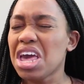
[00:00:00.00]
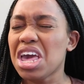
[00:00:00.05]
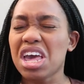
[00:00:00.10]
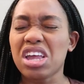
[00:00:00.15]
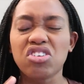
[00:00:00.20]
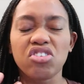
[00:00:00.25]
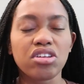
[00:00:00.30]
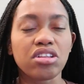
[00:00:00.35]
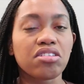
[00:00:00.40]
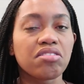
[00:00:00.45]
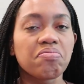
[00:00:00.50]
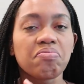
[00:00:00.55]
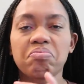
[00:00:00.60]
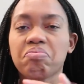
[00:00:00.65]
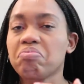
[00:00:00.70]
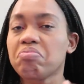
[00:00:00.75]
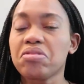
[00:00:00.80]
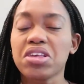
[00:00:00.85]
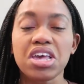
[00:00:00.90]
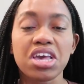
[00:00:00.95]
It just
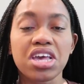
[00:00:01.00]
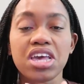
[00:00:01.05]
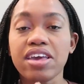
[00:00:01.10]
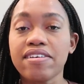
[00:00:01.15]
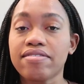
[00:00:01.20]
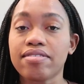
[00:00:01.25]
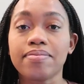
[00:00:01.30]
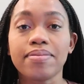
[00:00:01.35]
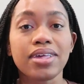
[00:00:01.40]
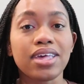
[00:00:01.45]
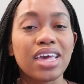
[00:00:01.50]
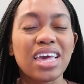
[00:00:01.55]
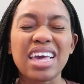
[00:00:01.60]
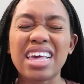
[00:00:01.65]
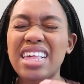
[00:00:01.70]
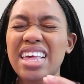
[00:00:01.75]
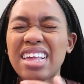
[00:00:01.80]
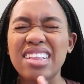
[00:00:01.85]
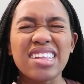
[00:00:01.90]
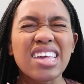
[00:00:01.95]
it gives
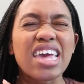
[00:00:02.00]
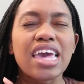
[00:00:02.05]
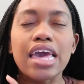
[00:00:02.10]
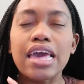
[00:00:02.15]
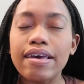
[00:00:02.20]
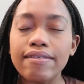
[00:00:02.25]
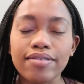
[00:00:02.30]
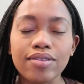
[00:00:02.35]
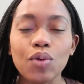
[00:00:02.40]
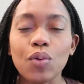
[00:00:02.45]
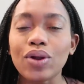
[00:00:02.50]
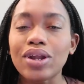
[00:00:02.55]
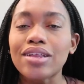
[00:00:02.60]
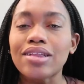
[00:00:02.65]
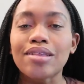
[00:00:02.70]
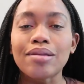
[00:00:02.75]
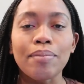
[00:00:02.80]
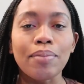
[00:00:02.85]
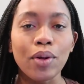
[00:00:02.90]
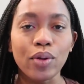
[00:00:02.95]
me it, it gives what
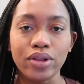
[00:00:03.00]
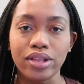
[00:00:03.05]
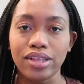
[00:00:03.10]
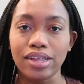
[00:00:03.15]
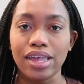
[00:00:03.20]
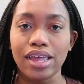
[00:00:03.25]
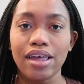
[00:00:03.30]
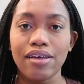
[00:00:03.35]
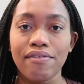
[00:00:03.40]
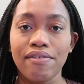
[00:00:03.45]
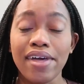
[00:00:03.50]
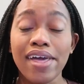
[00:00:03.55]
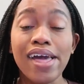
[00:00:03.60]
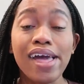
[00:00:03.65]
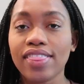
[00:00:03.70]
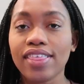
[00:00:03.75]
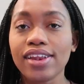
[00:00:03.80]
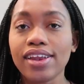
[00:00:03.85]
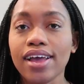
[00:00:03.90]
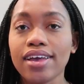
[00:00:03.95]
it's supposed to give
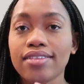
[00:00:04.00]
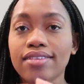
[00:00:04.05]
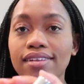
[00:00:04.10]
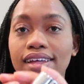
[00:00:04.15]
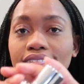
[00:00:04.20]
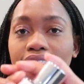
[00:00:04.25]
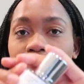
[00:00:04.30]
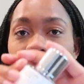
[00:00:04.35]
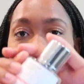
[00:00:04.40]
the next scent